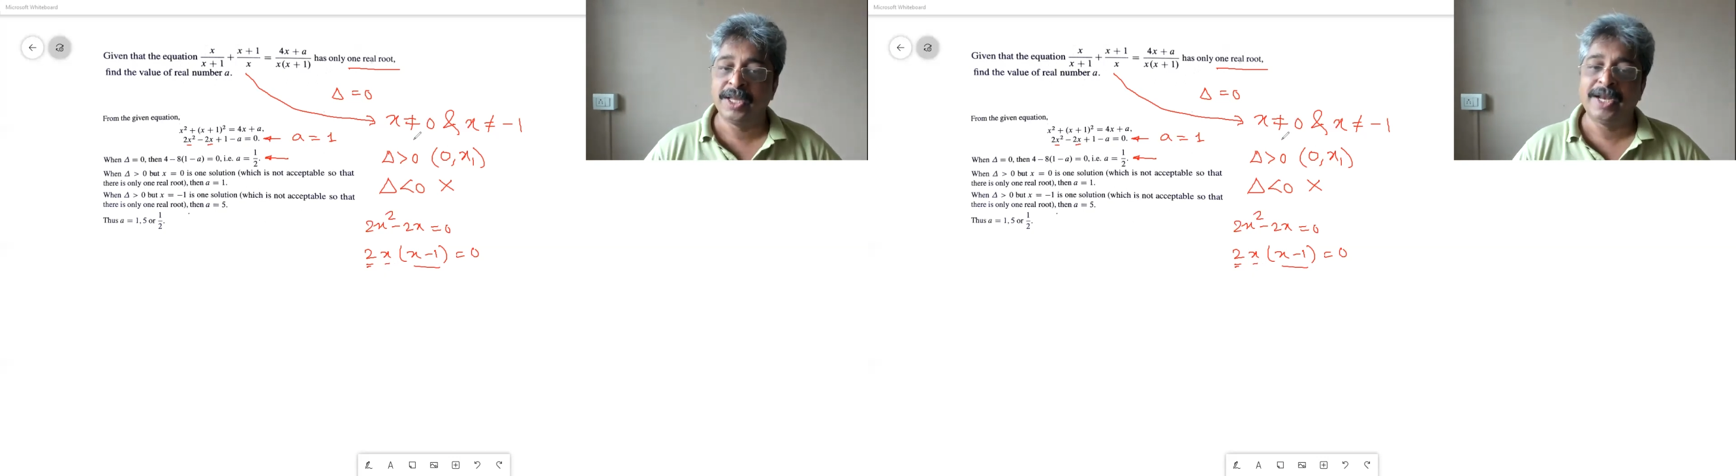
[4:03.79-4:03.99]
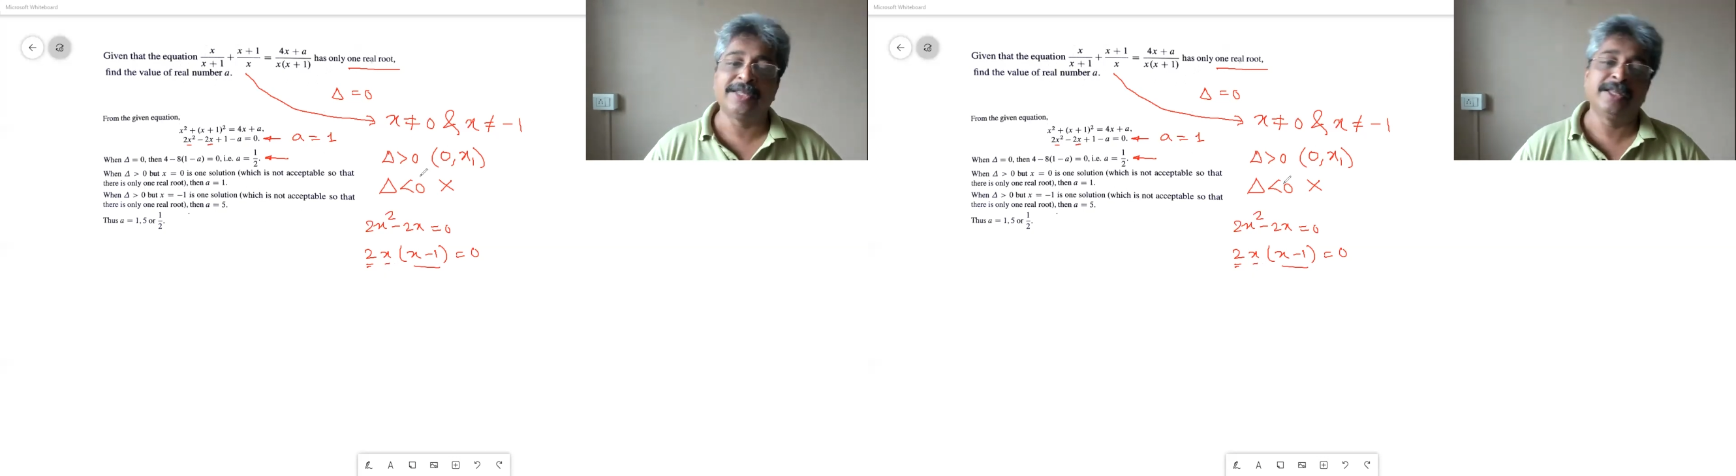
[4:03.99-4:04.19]

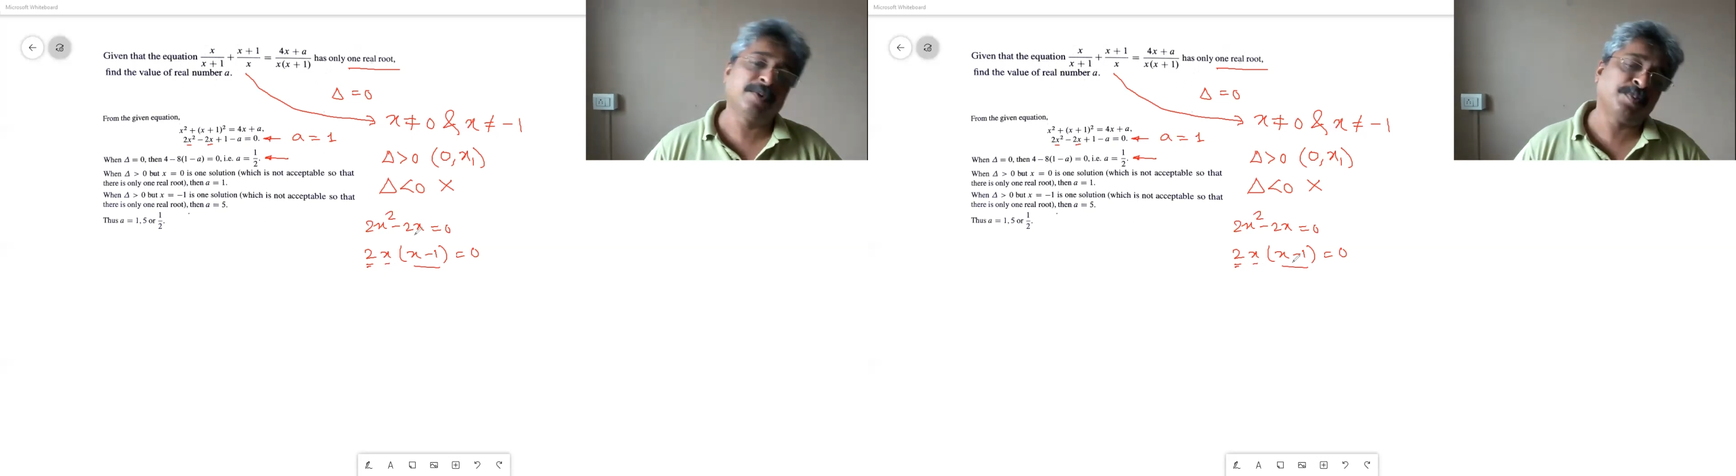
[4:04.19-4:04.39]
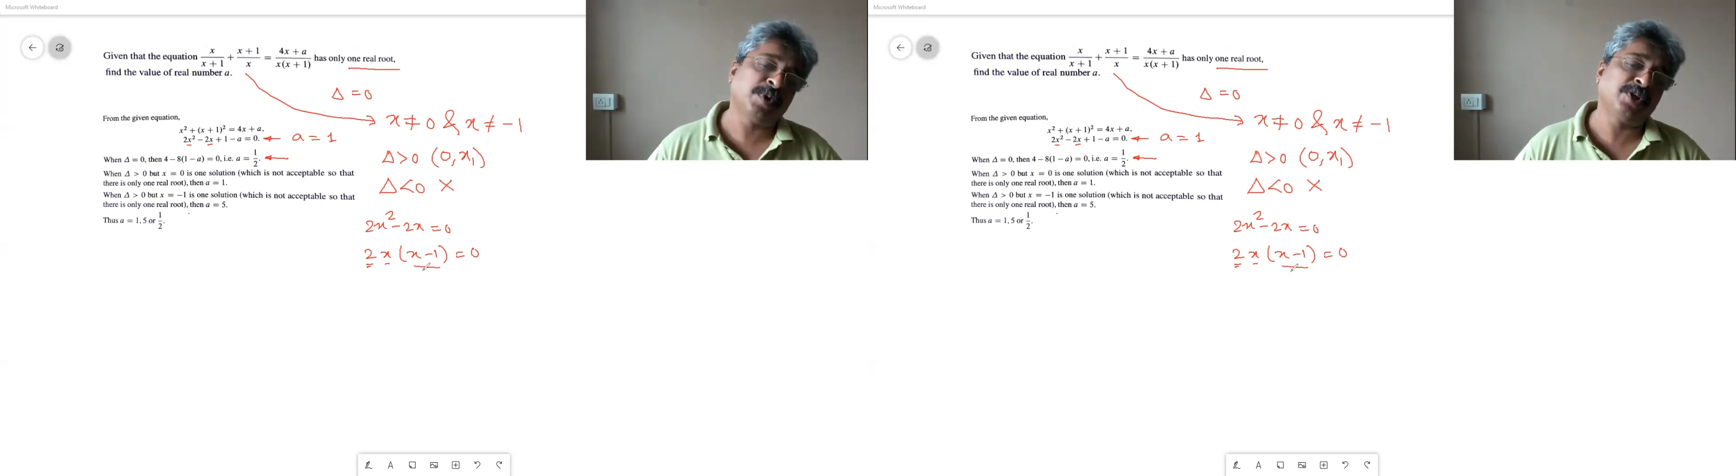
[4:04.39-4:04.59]
And
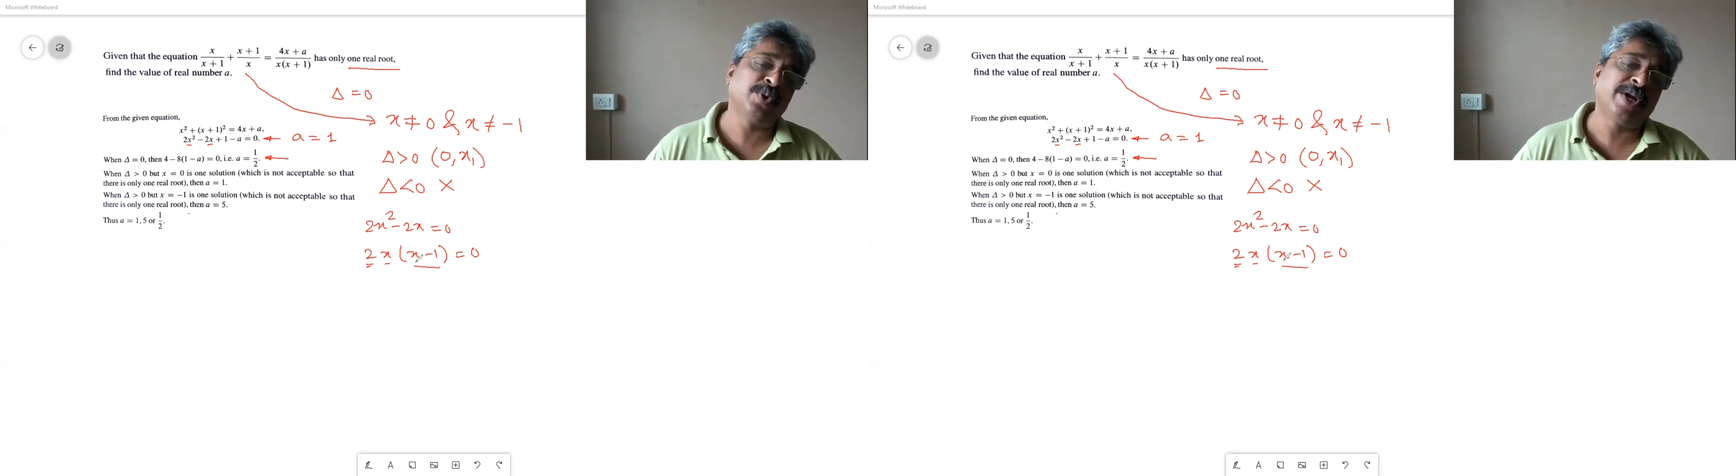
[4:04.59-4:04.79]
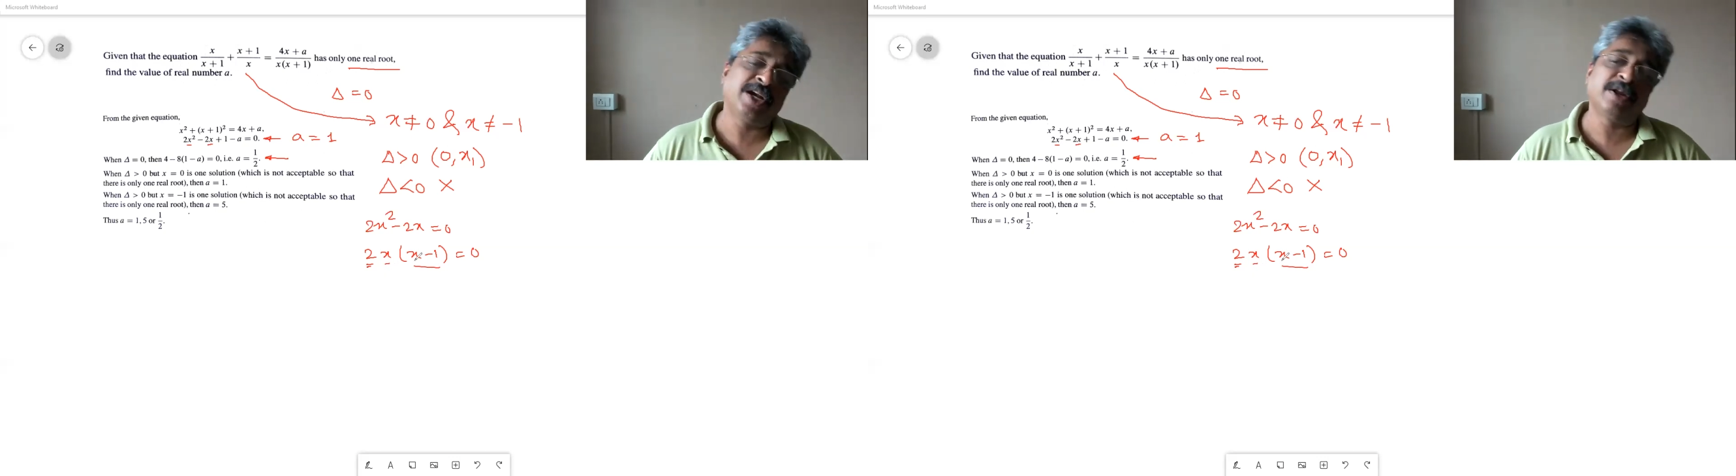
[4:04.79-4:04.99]
therefore,
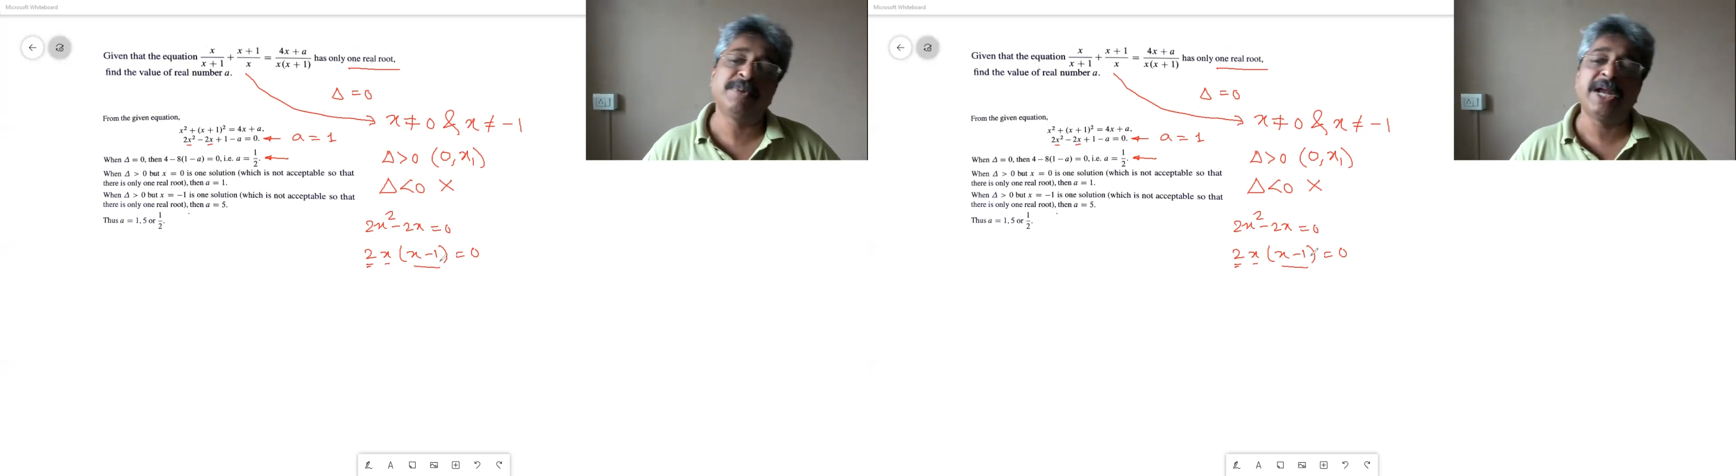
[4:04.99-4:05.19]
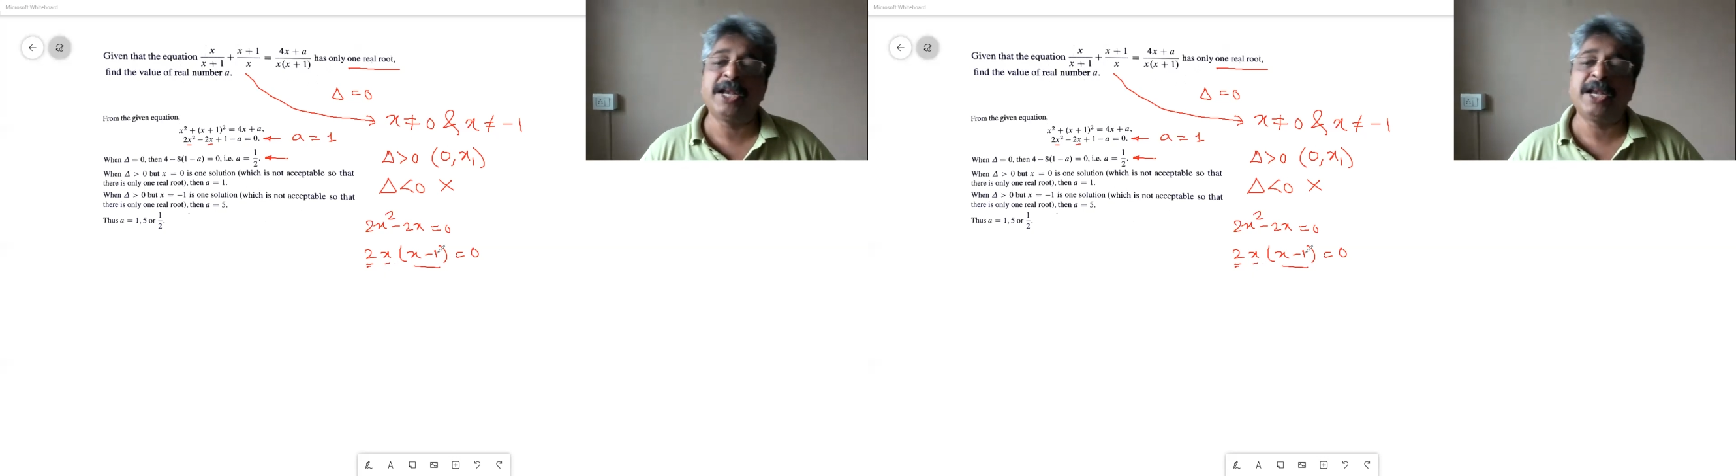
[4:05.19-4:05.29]
you end up